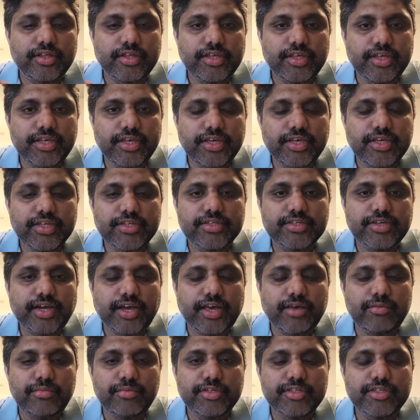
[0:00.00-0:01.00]
each
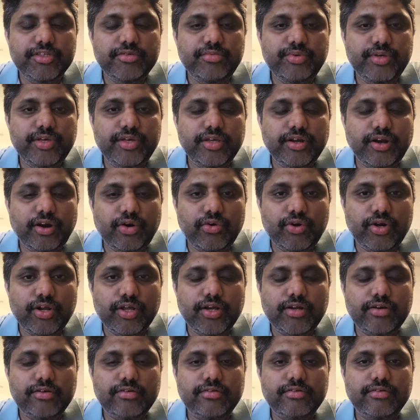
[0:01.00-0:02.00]
iBGP
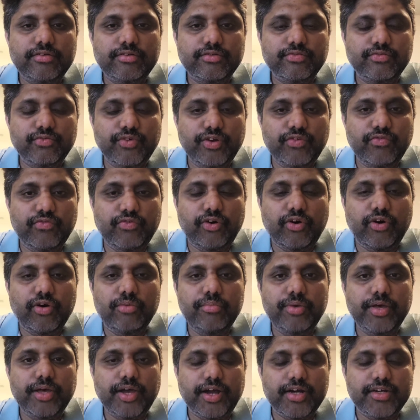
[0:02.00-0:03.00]
router will
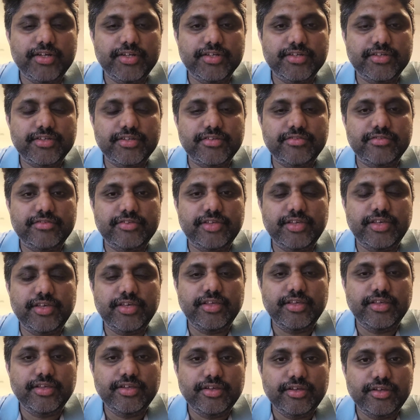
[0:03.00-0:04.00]
form an adjacency
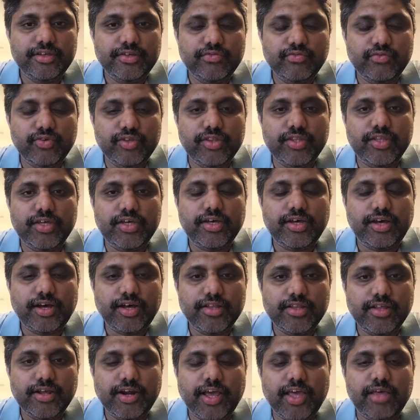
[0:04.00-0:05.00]
with the
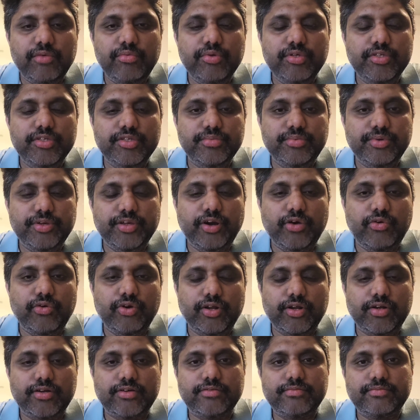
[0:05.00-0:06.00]
other iBGP
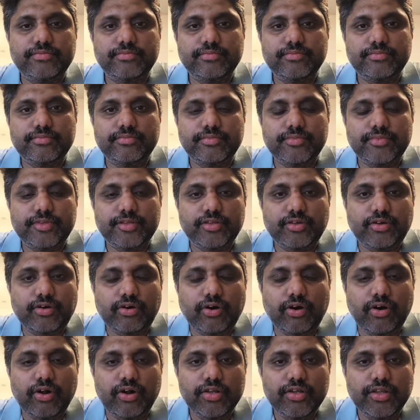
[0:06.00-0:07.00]
router.
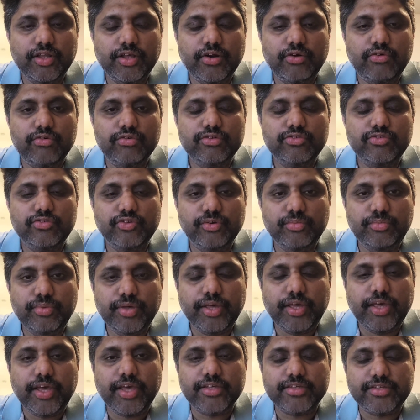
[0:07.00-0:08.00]
All the routes will
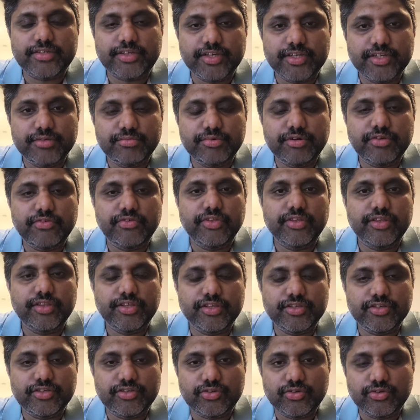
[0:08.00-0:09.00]
be exchanged between
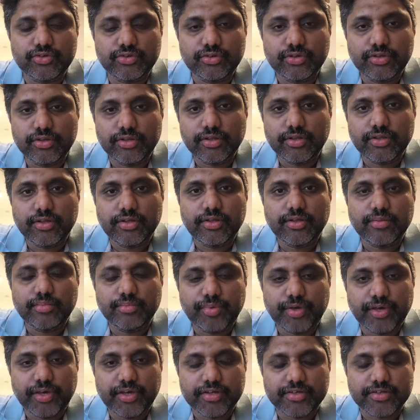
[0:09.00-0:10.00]
these two
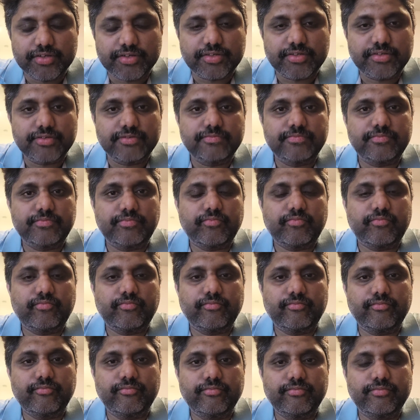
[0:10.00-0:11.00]
peers.
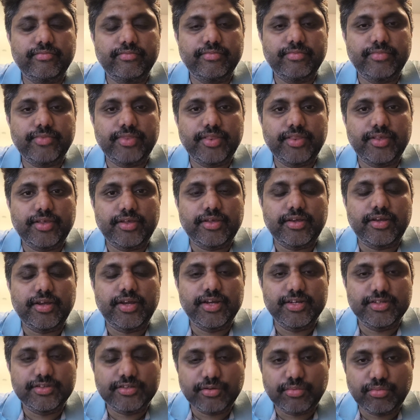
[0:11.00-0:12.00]

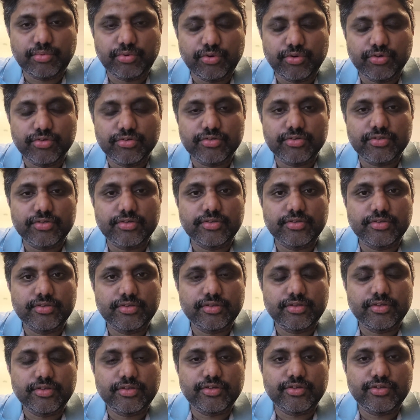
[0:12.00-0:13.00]
Let's suppose
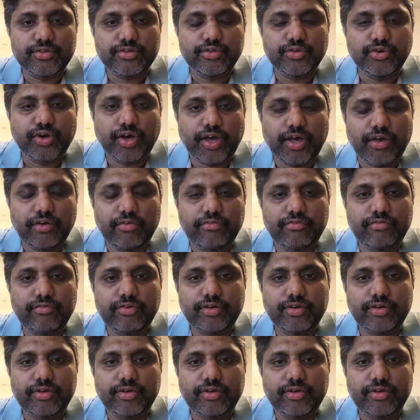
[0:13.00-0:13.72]
you have